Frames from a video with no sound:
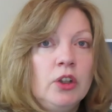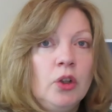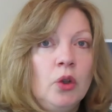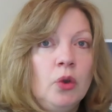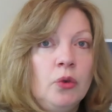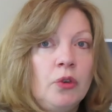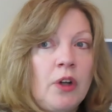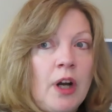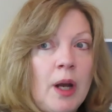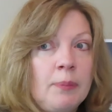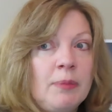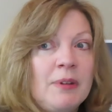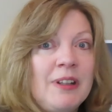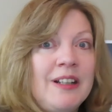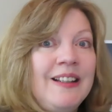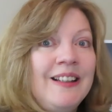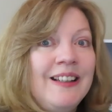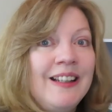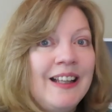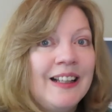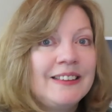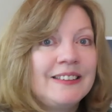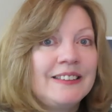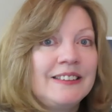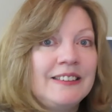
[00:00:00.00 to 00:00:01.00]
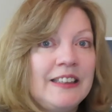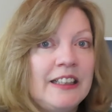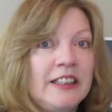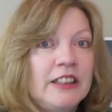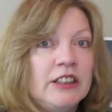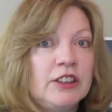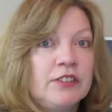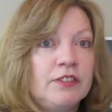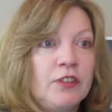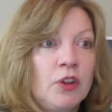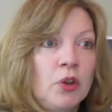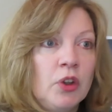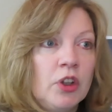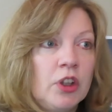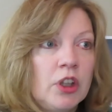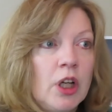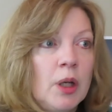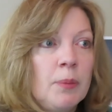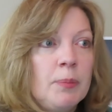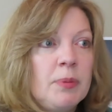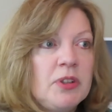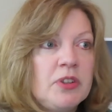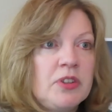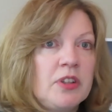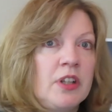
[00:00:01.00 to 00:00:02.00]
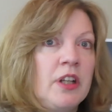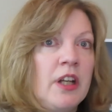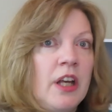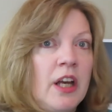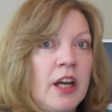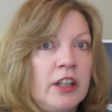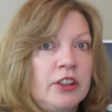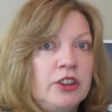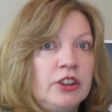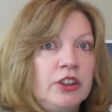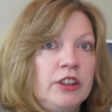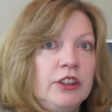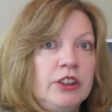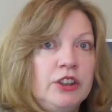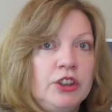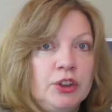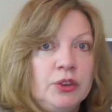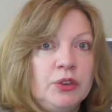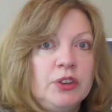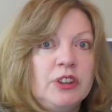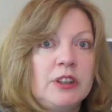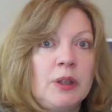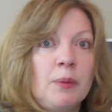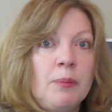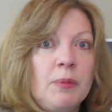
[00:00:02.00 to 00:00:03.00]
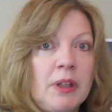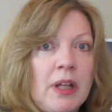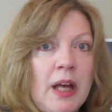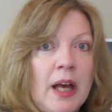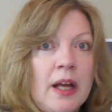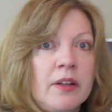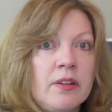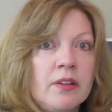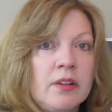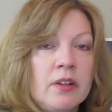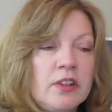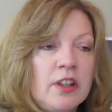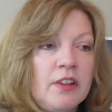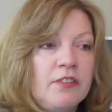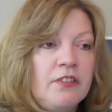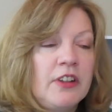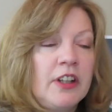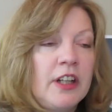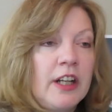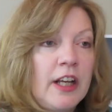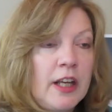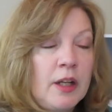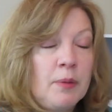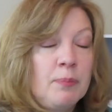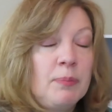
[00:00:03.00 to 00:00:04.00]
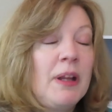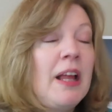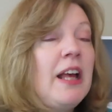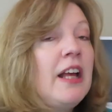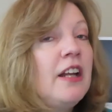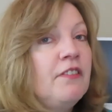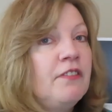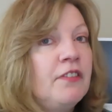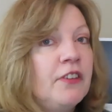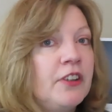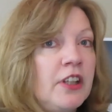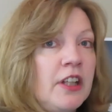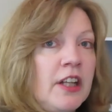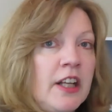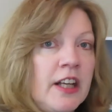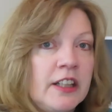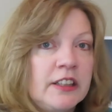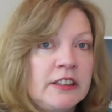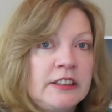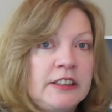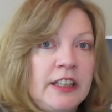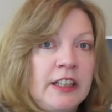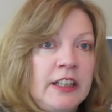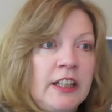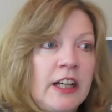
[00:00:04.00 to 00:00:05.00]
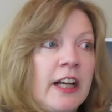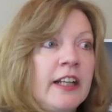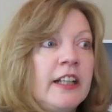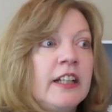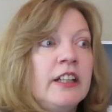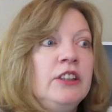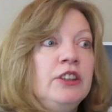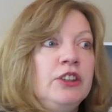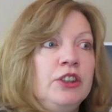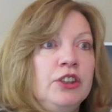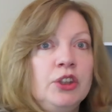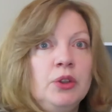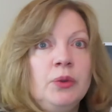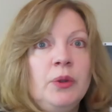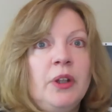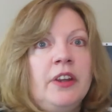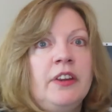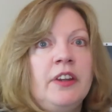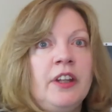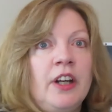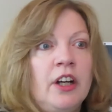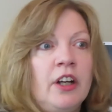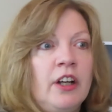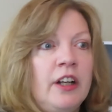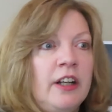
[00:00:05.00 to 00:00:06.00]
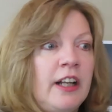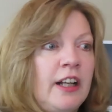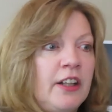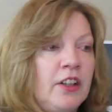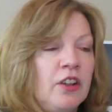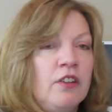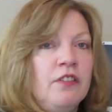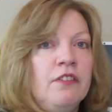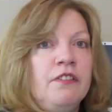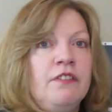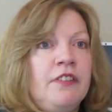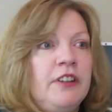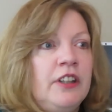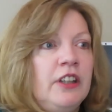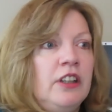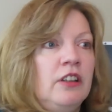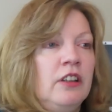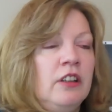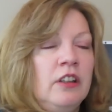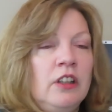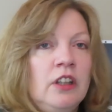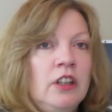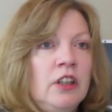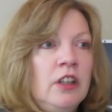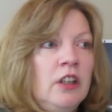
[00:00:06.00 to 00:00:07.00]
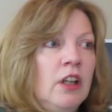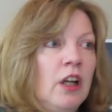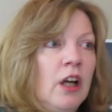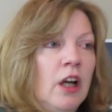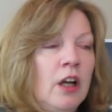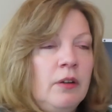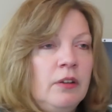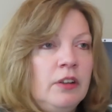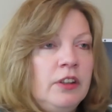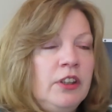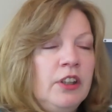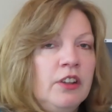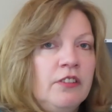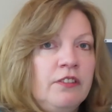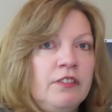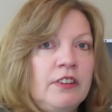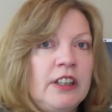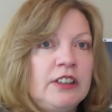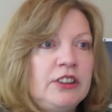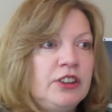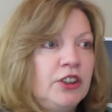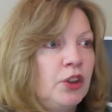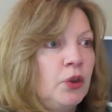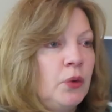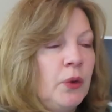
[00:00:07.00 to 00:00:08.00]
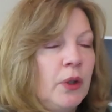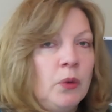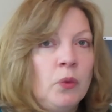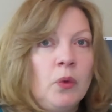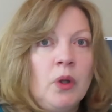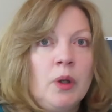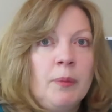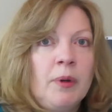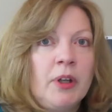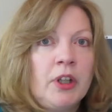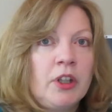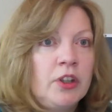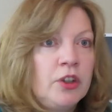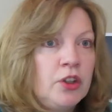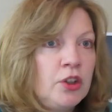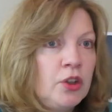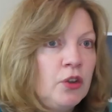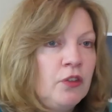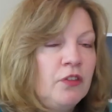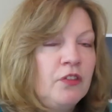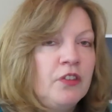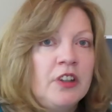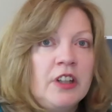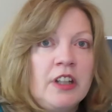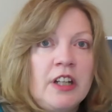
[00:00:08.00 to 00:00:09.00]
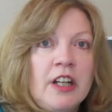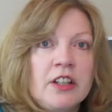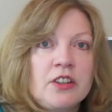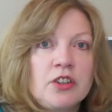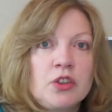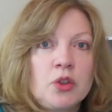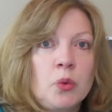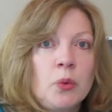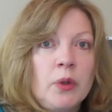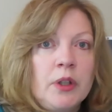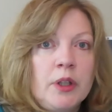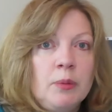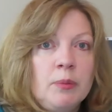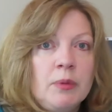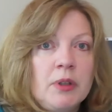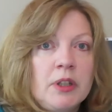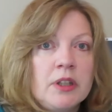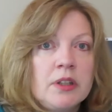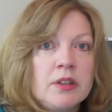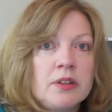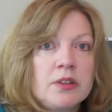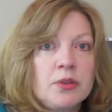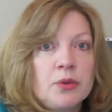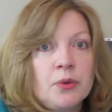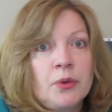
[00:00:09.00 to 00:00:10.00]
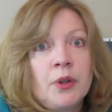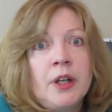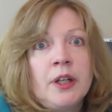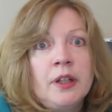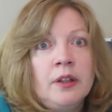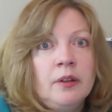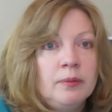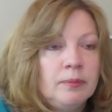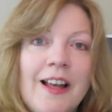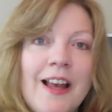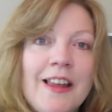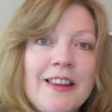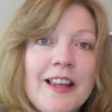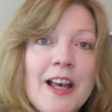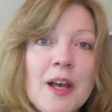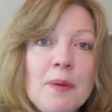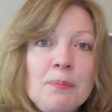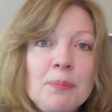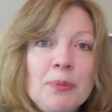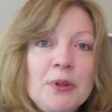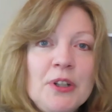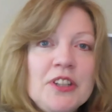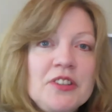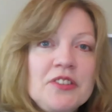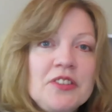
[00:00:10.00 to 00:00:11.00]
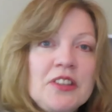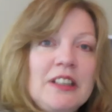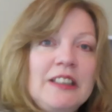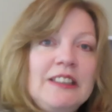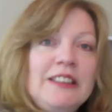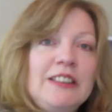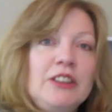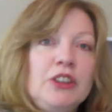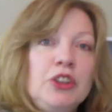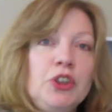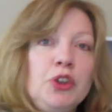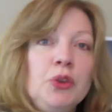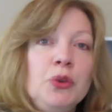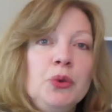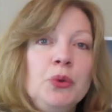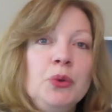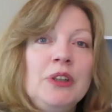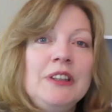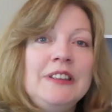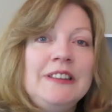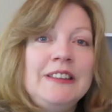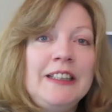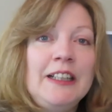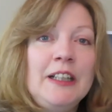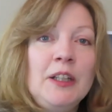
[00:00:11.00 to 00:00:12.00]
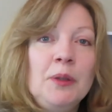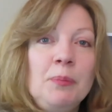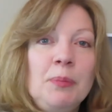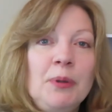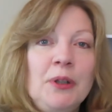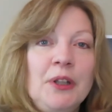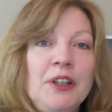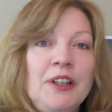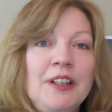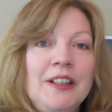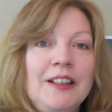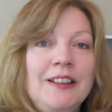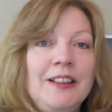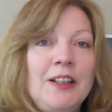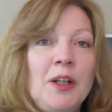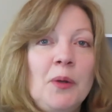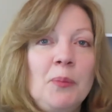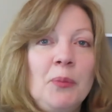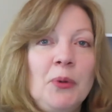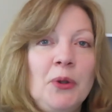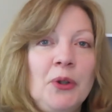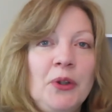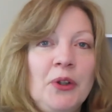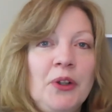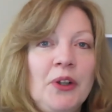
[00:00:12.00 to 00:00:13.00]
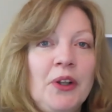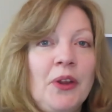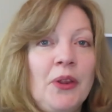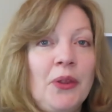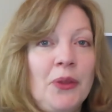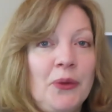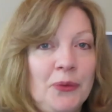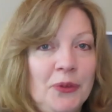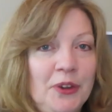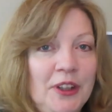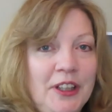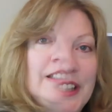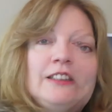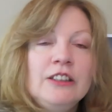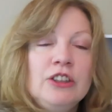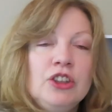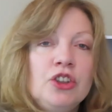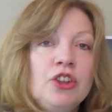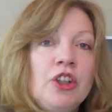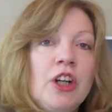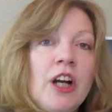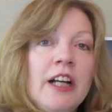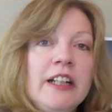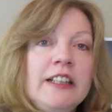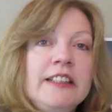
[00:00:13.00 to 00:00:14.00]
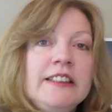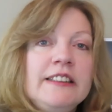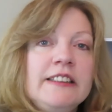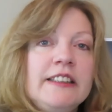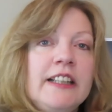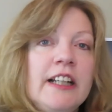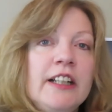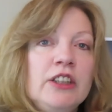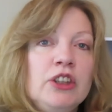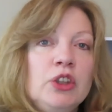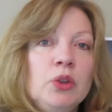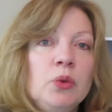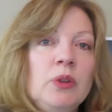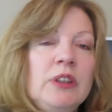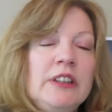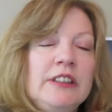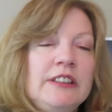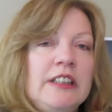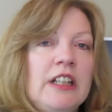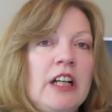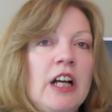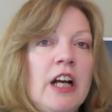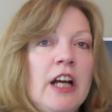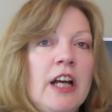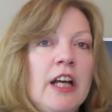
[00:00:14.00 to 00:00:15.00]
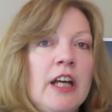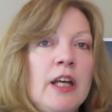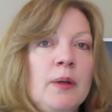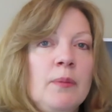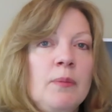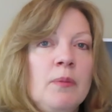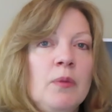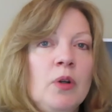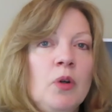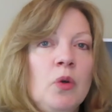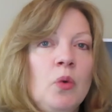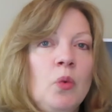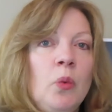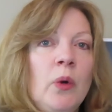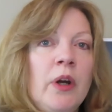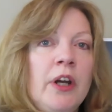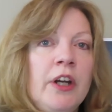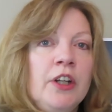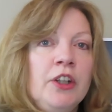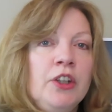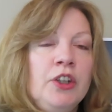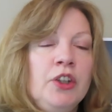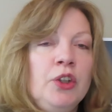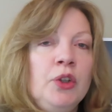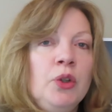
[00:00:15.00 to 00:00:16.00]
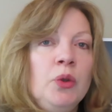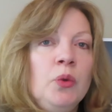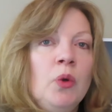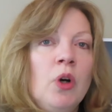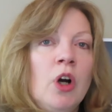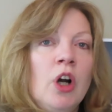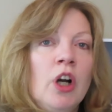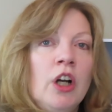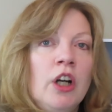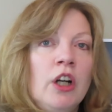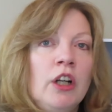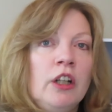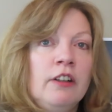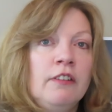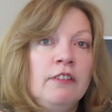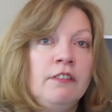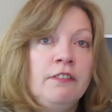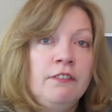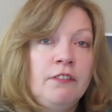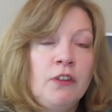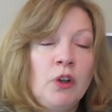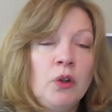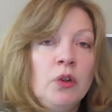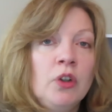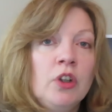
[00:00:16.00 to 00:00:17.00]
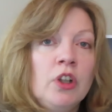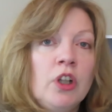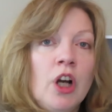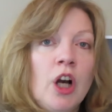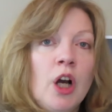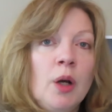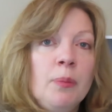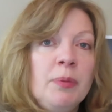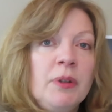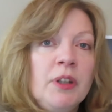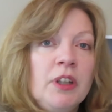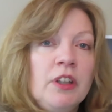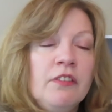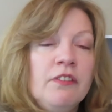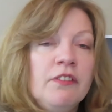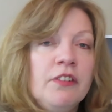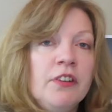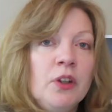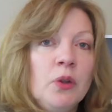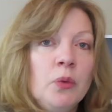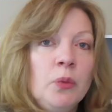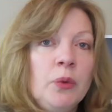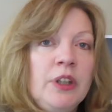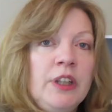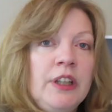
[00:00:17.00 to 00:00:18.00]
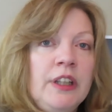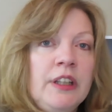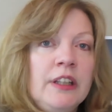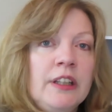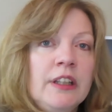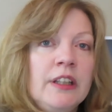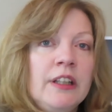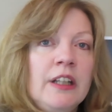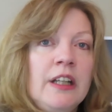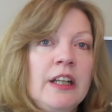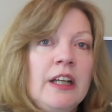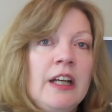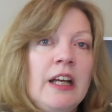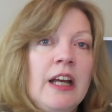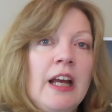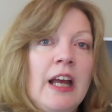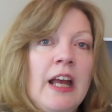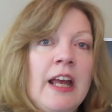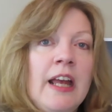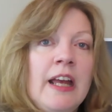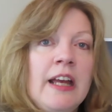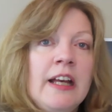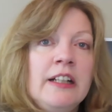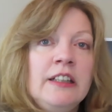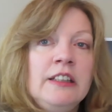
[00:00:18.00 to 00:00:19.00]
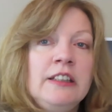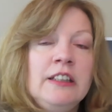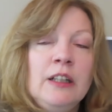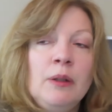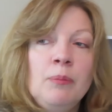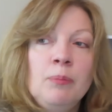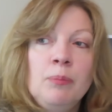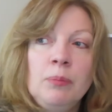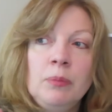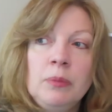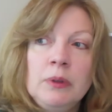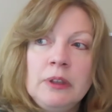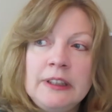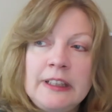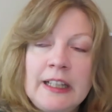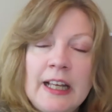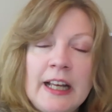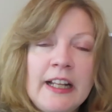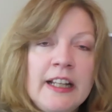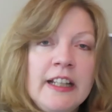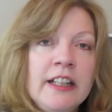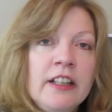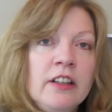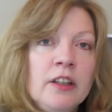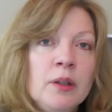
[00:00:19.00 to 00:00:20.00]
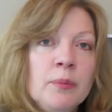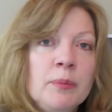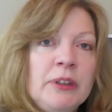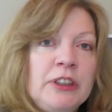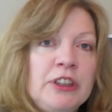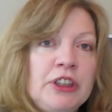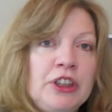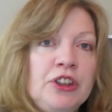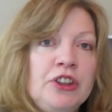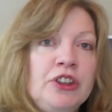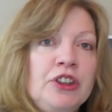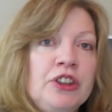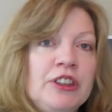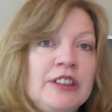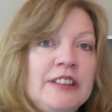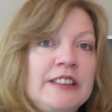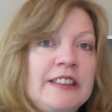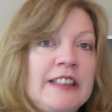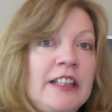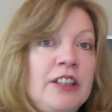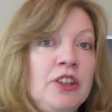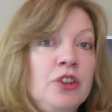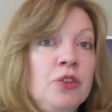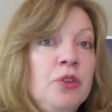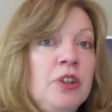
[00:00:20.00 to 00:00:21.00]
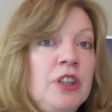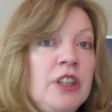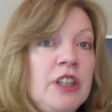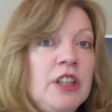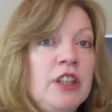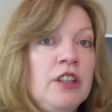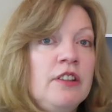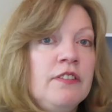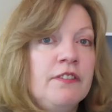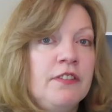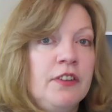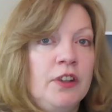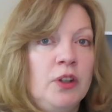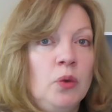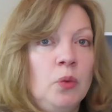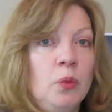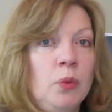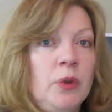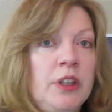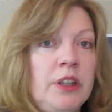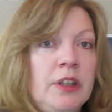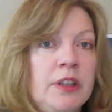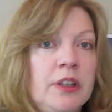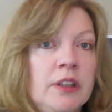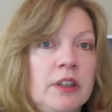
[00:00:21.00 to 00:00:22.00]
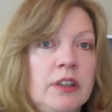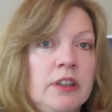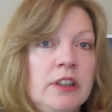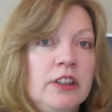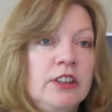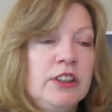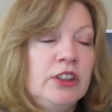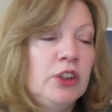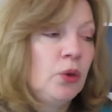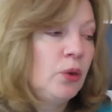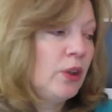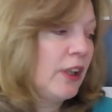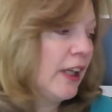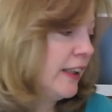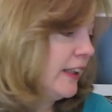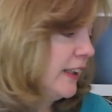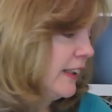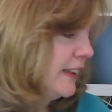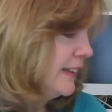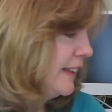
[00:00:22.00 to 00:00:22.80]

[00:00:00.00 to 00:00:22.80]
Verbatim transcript: go grab the next day's photocopies and actually do some of that stuff that I had planned for the next day. I can do it there, and I don't feel uh, you know, flustered going, what am I going to do for the next twenty minutes, right? And that brings us to tip number three. Try to schedule a time where you are photocopying for the week and getting the materials that you need for the week. So like I